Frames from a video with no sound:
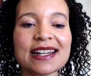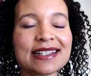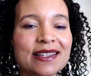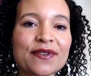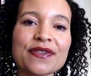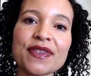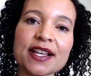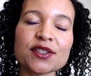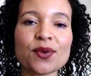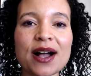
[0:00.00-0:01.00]
different things
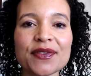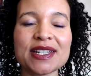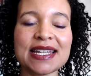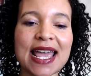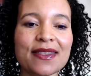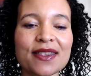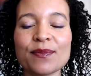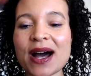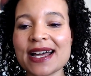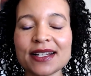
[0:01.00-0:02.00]
throughout the day. The
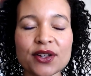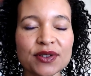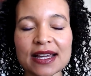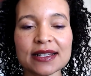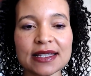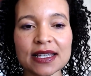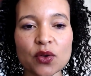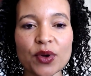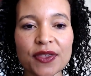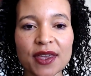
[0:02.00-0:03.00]
body knows how to deal
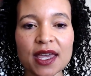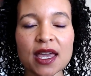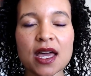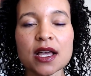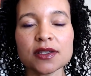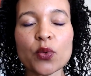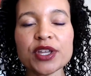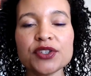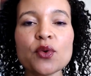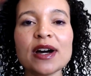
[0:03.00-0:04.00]
with it. So we
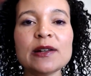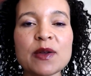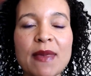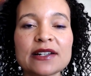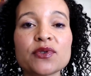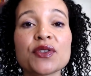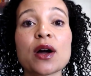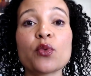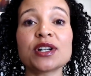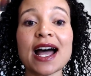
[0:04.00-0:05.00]
do want to be mindful that
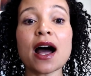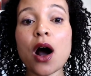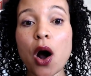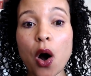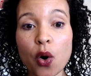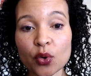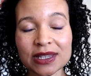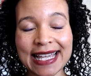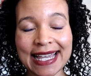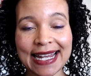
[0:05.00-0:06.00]
we're not
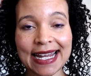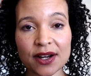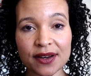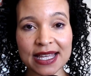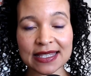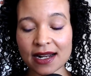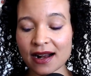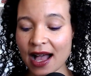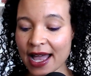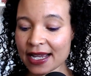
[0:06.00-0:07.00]
only eating greens that are
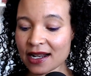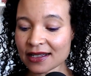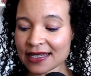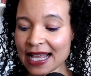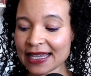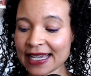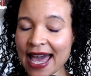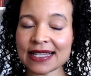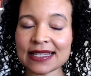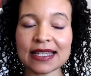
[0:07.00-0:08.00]
high in oxalic
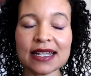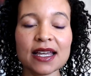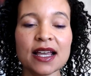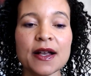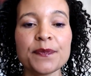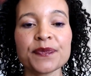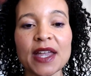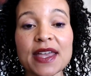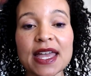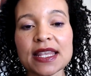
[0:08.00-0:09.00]
acid. And
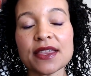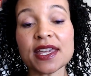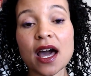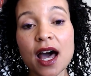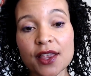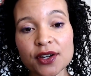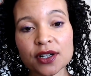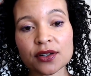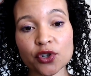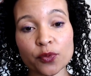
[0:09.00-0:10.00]
then the other
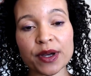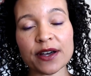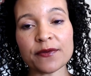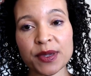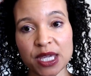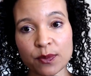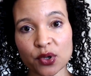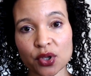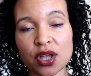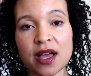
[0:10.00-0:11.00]
group of
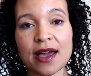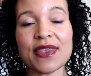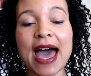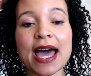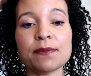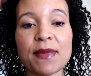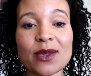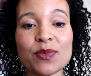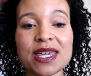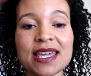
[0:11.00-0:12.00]
people that
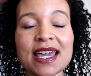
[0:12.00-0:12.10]
maybe,